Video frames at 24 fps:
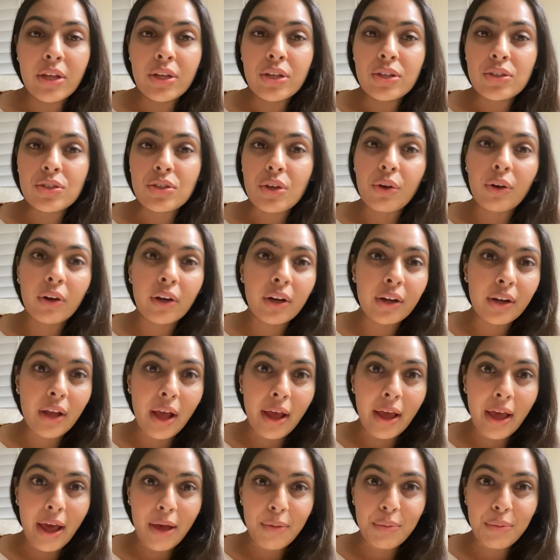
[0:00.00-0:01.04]
So her and
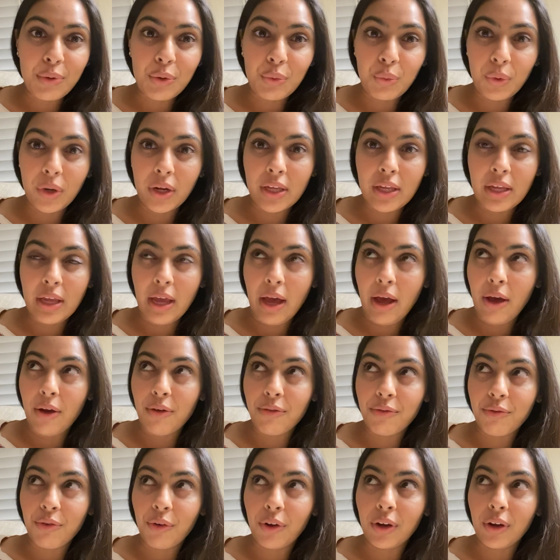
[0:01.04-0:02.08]
I have been working out
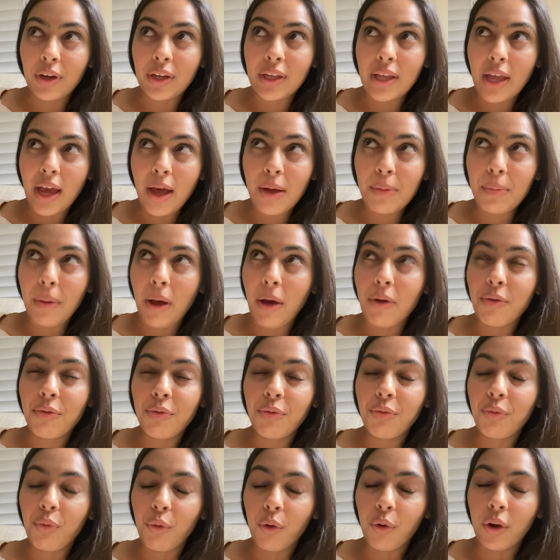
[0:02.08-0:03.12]
for, about
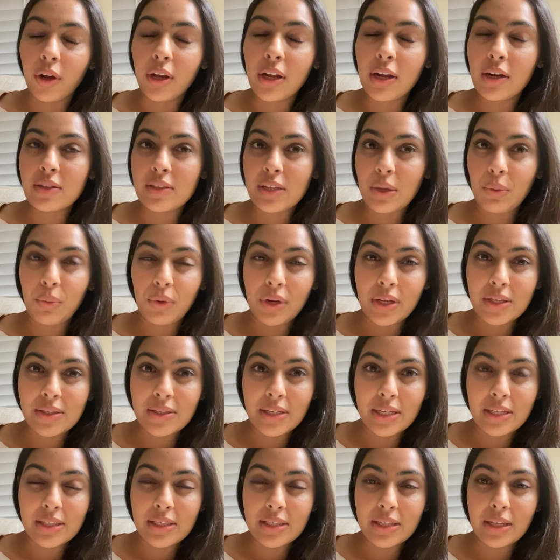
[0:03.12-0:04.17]
4 years, I want to
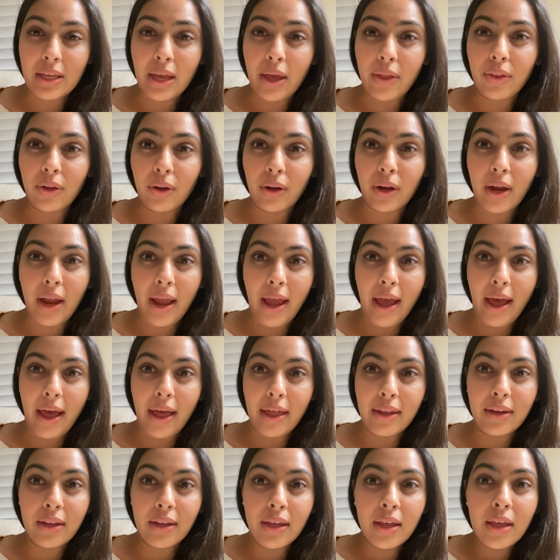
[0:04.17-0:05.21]
say, together,
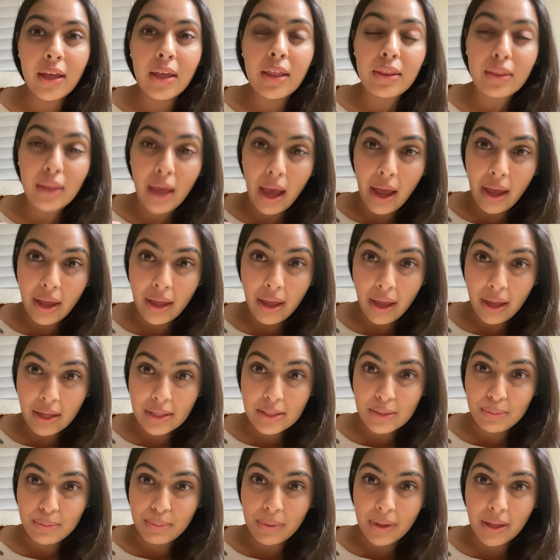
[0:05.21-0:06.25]
and that
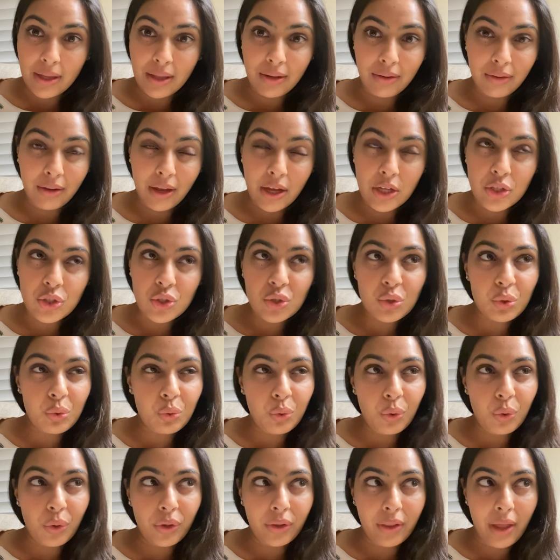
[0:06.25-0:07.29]
has been a
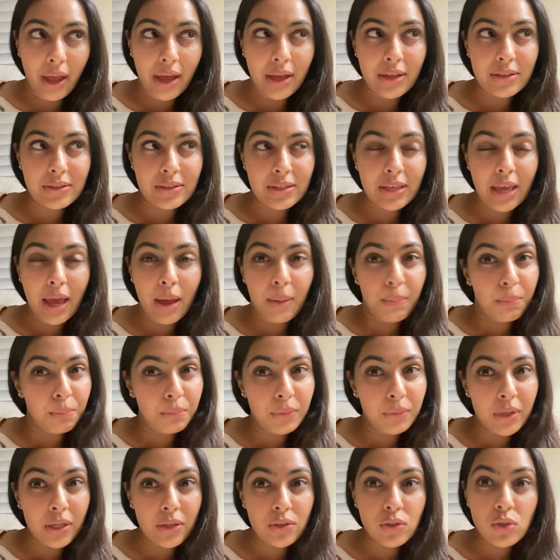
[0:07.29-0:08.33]
tool that has kept
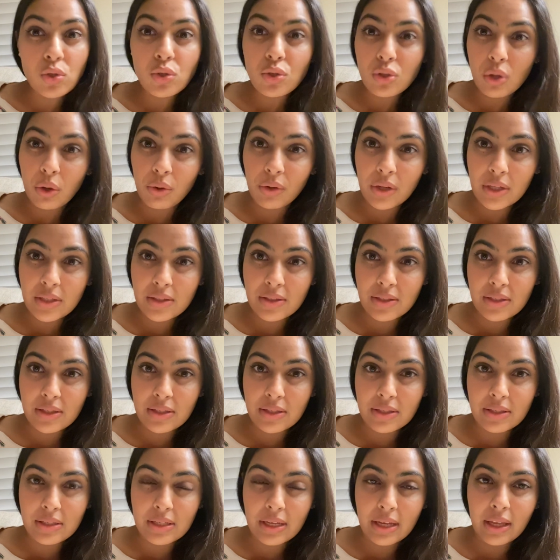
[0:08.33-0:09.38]
me so
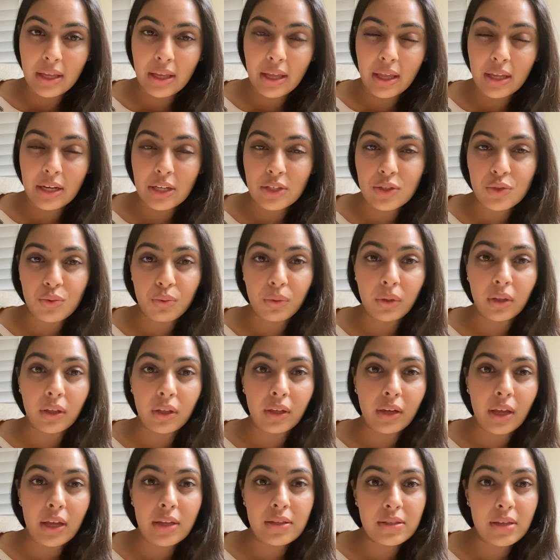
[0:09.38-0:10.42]
consistent, and it's really
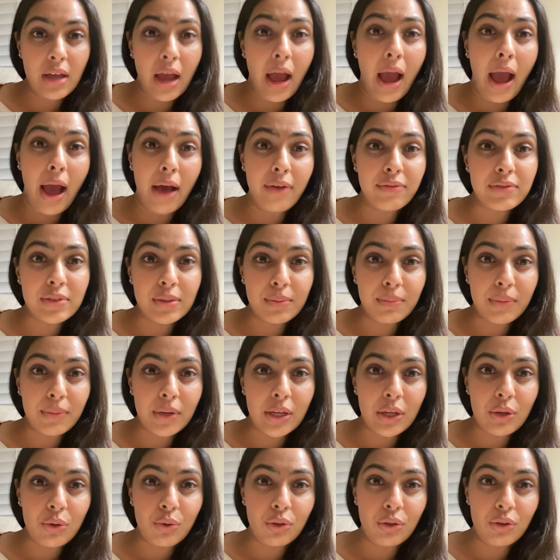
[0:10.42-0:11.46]
nice to have somebody
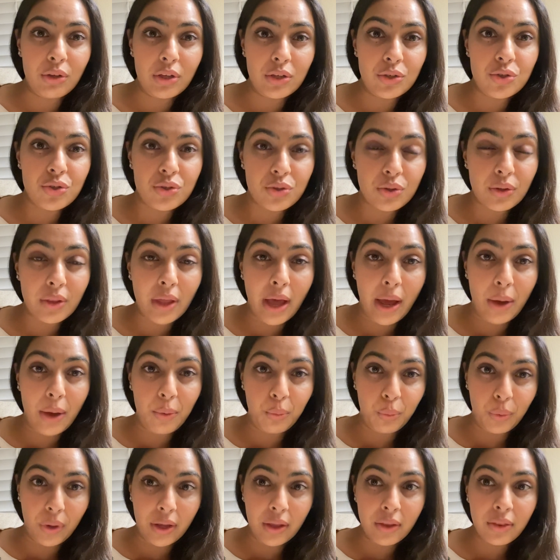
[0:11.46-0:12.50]
who you can do that
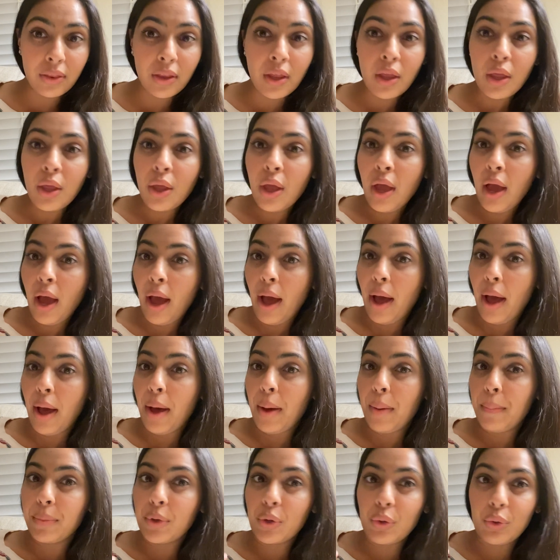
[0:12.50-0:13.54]
with,
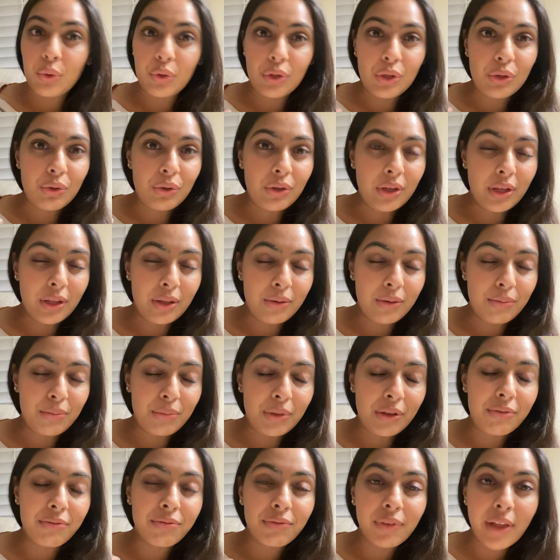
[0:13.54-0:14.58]
who you can be
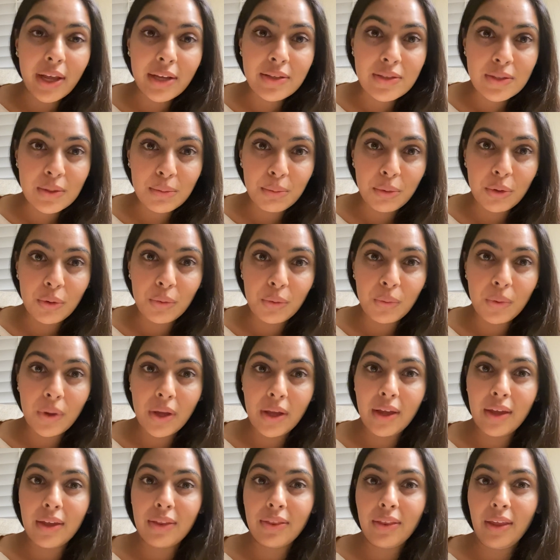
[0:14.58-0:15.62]
flexible
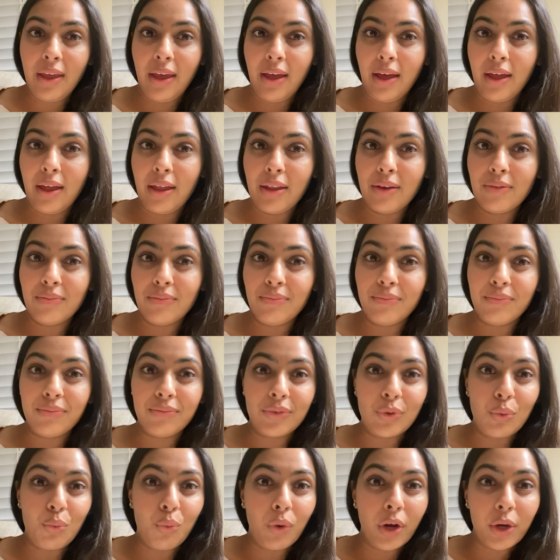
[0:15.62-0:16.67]
with and
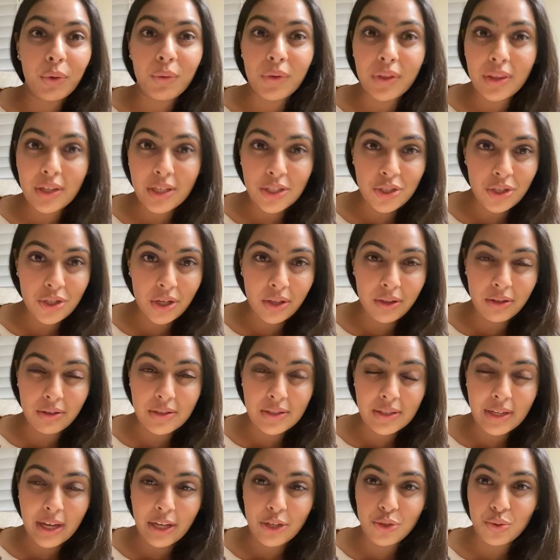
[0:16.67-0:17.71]
work with each other's
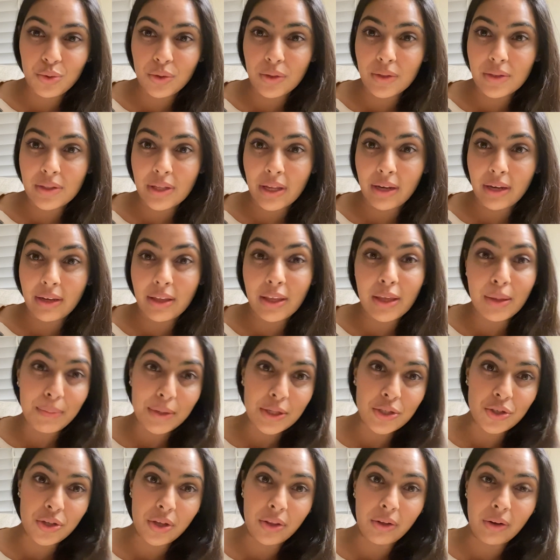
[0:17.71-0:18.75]
schedules and keep
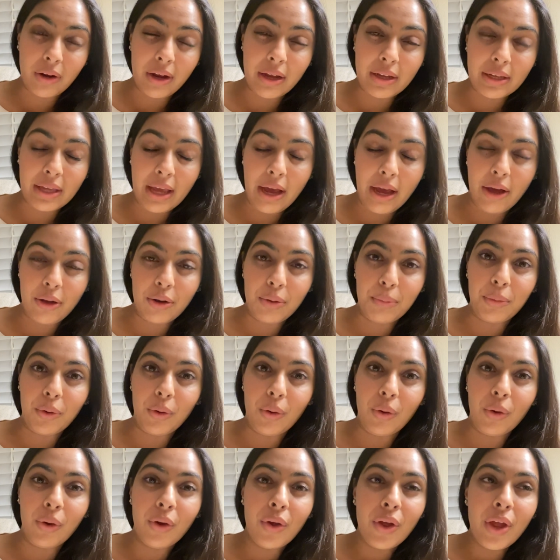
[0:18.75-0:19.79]
each other
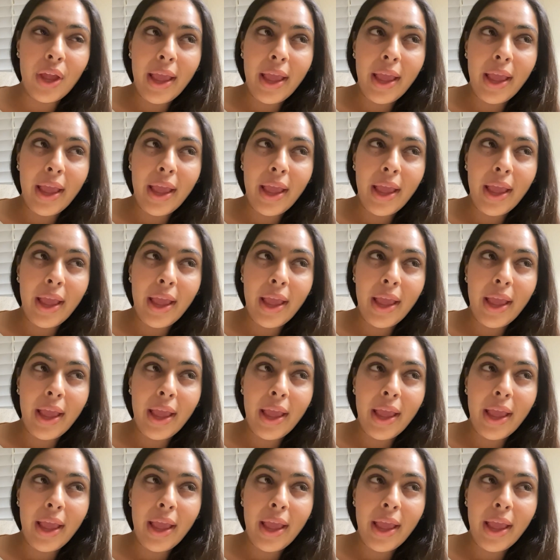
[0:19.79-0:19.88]
accountable.